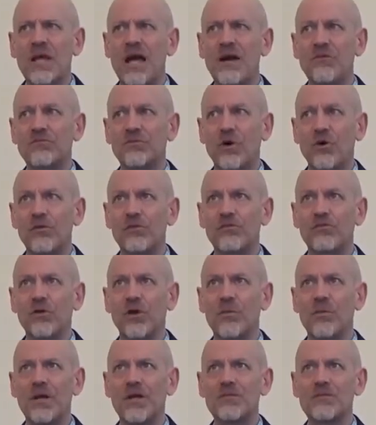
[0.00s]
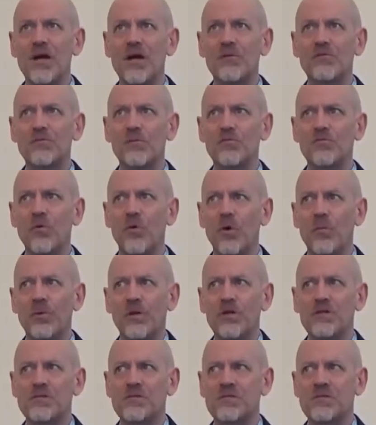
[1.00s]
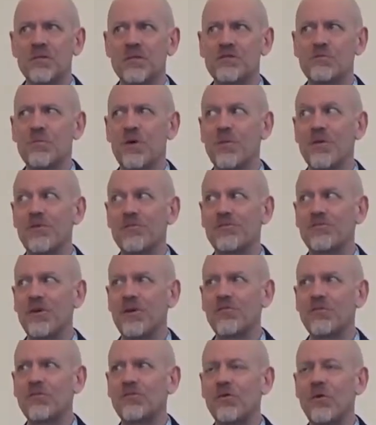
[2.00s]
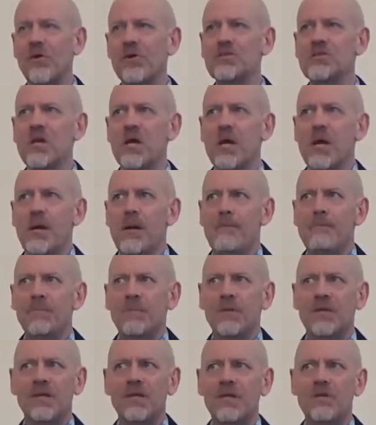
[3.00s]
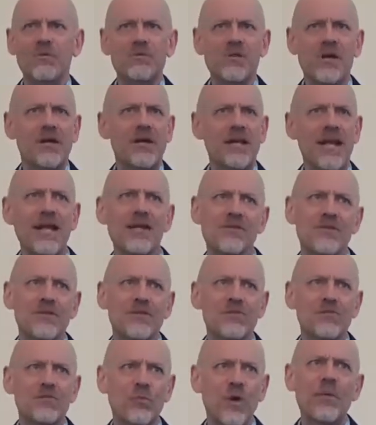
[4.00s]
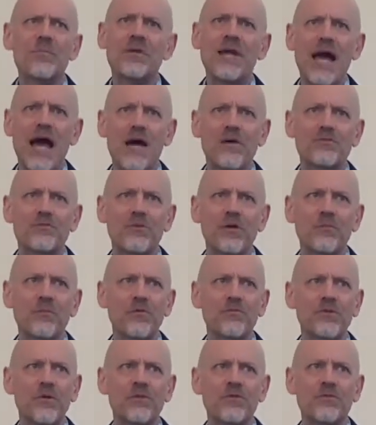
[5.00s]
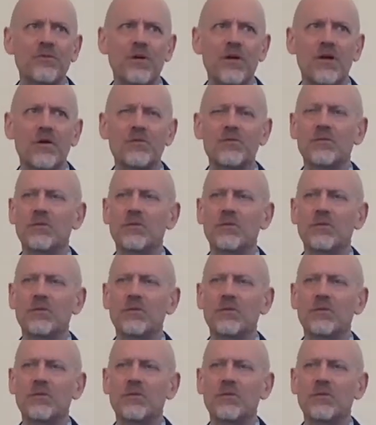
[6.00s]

I've told the story many times before, but it's one of my favorite stories. He was on an atheist webcast a number of years ago.